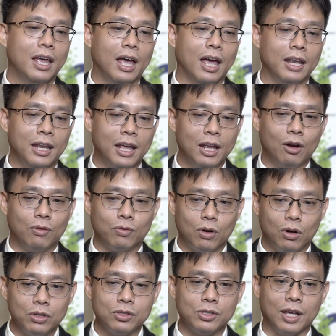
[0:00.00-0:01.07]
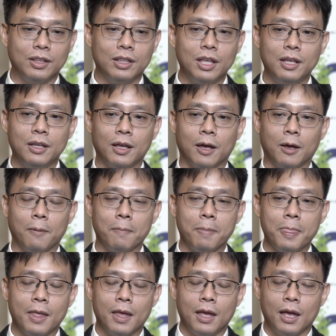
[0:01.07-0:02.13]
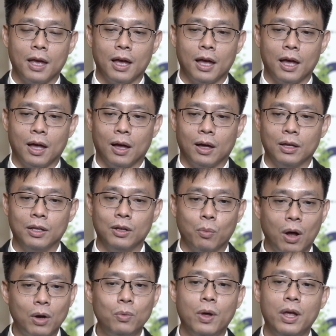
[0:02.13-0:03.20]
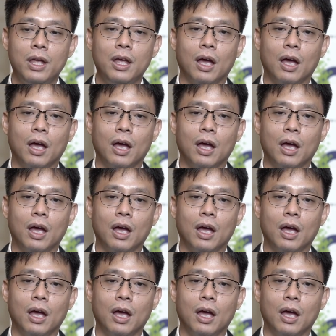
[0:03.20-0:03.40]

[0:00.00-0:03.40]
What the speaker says: And then, of course, I think in one way,